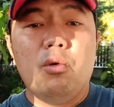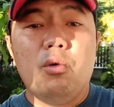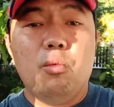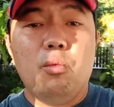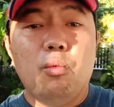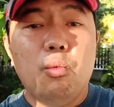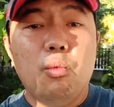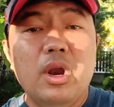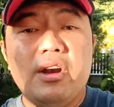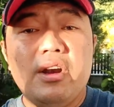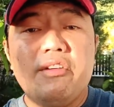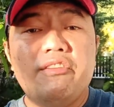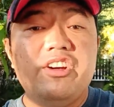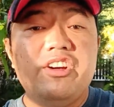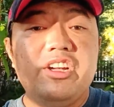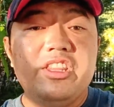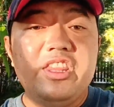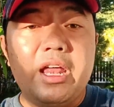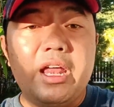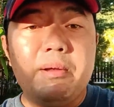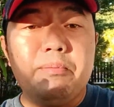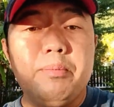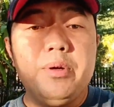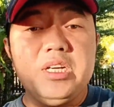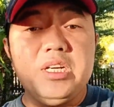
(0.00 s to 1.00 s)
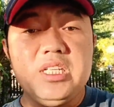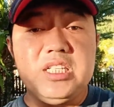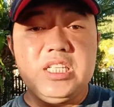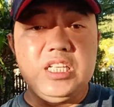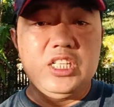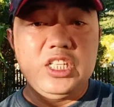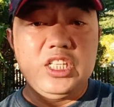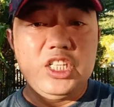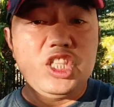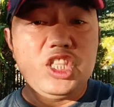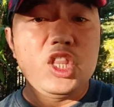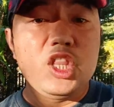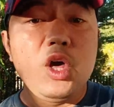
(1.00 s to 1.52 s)
whatever that
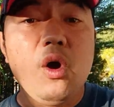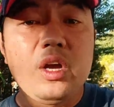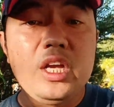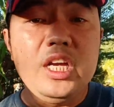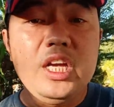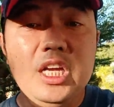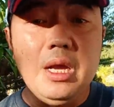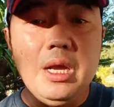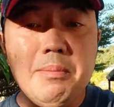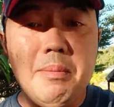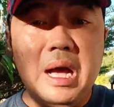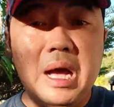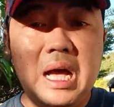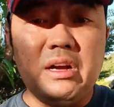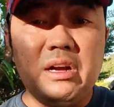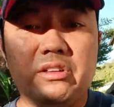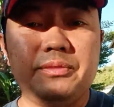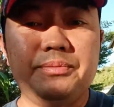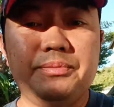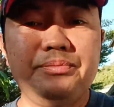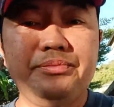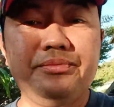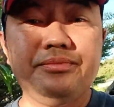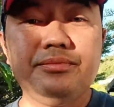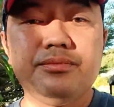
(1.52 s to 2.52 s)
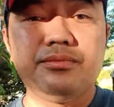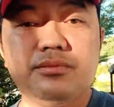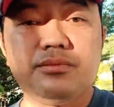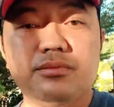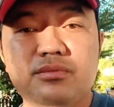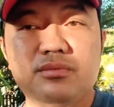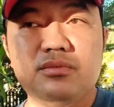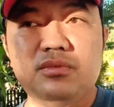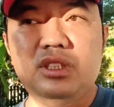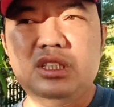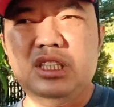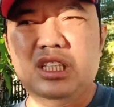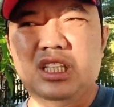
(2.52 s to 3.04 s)
person's talking about.
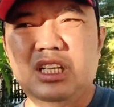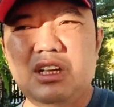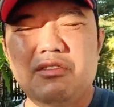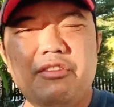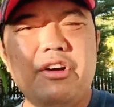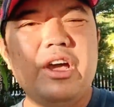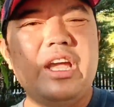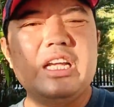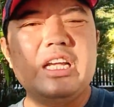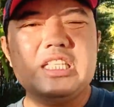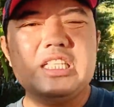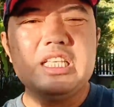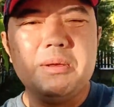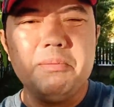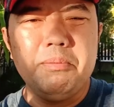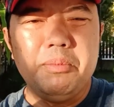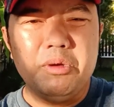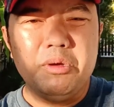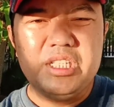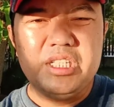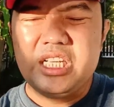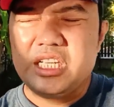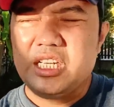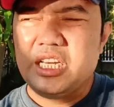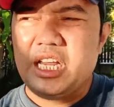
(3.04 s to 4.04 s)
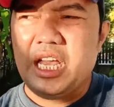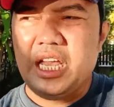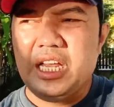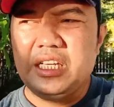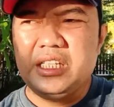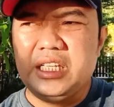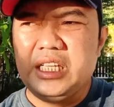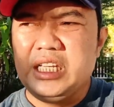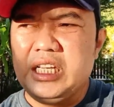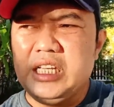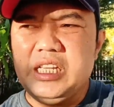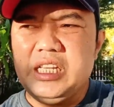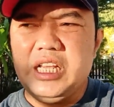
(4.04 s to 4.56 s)
For example, just an
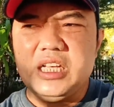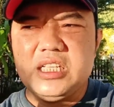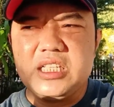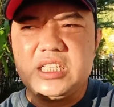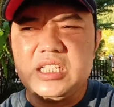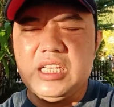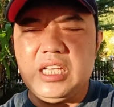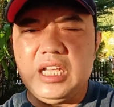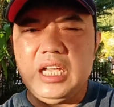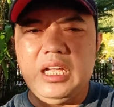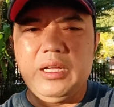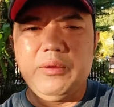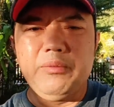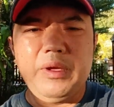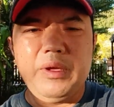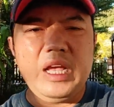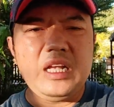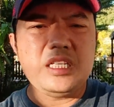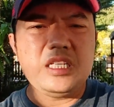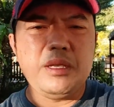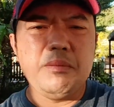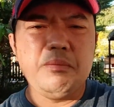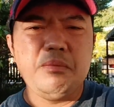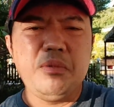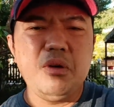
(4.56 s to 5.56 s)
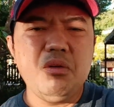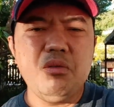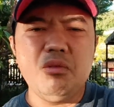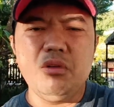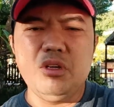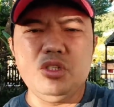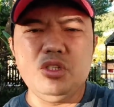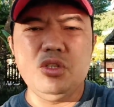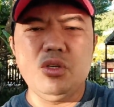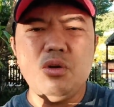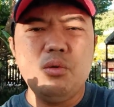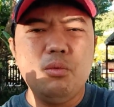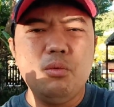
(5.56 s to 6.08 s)
idiot example,
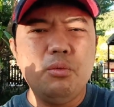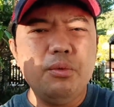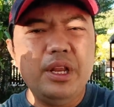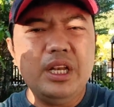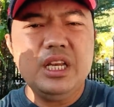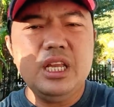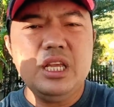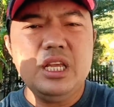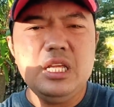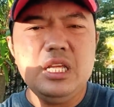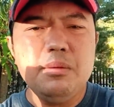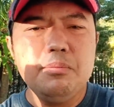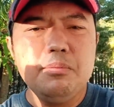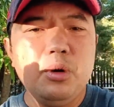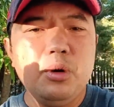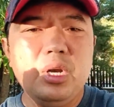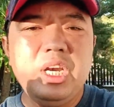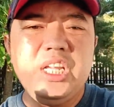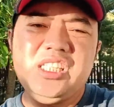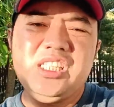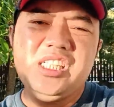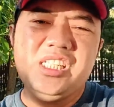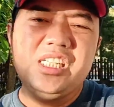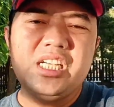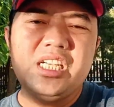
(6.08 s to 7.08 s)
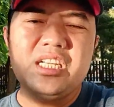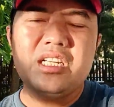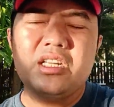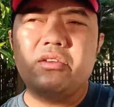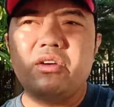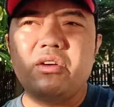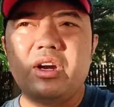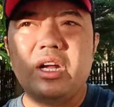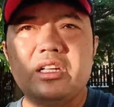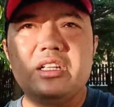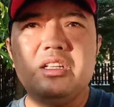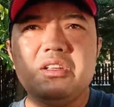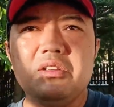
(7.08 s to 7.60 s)
when the politician
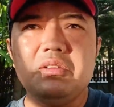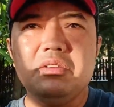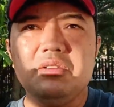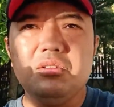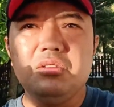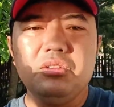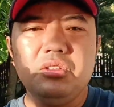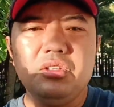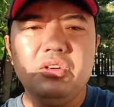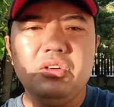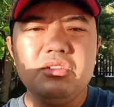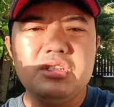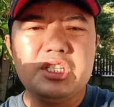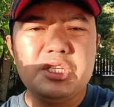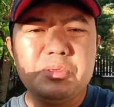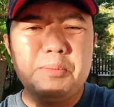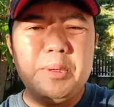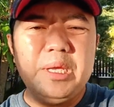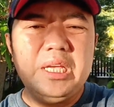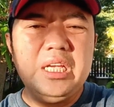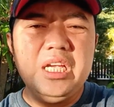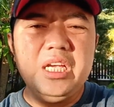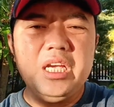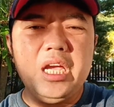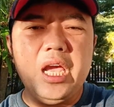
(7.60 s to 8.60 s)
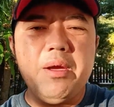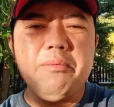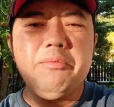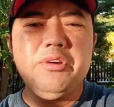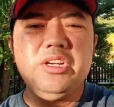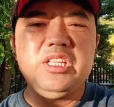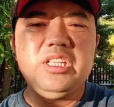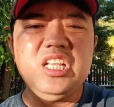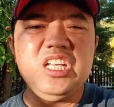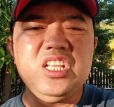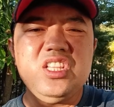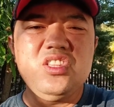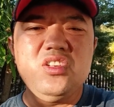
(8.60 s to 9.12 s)
try to speaking
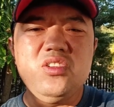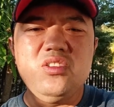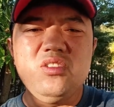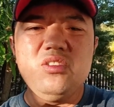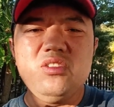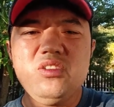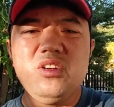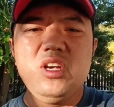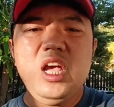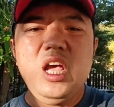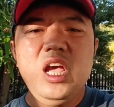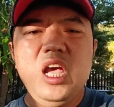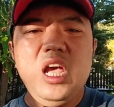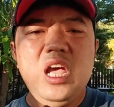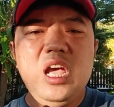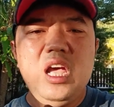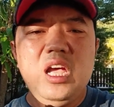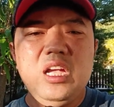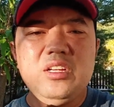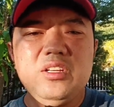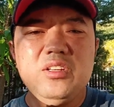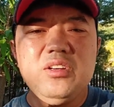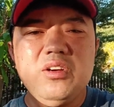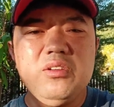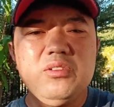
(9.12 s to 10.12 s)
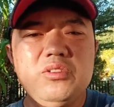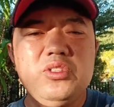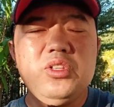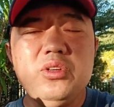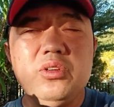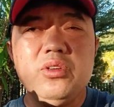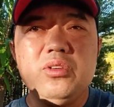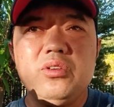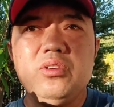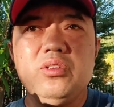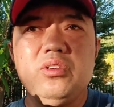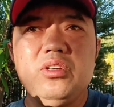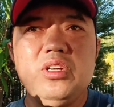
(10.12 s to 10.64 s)
everything to you know
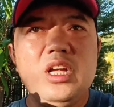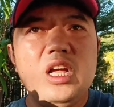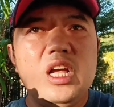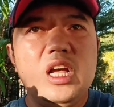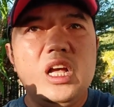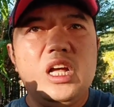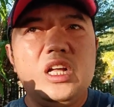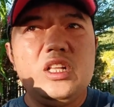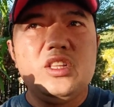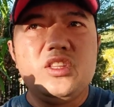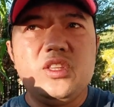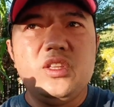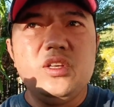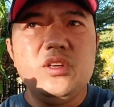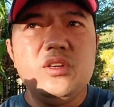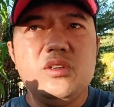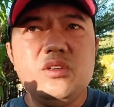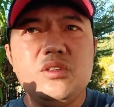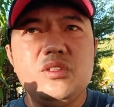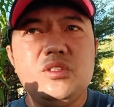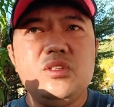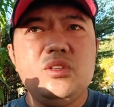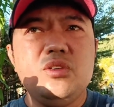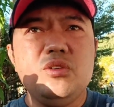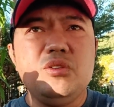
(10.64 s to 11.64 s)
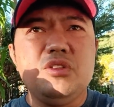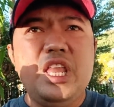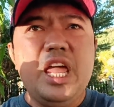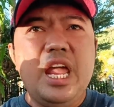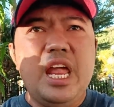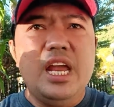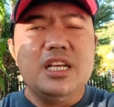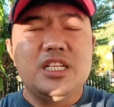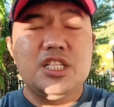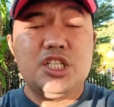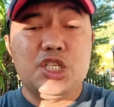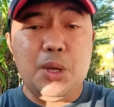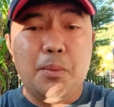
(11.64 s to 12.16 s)
to
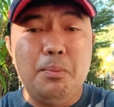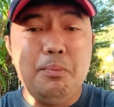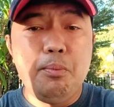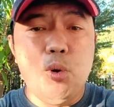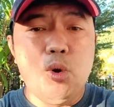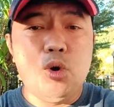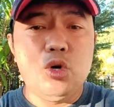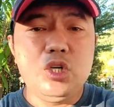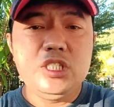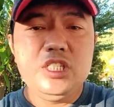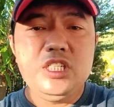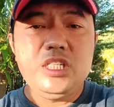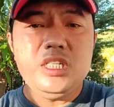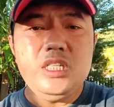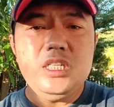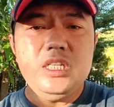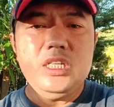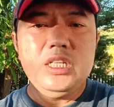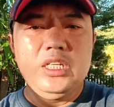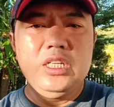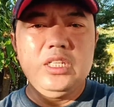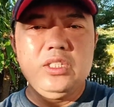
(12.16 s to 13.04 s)
their supporter,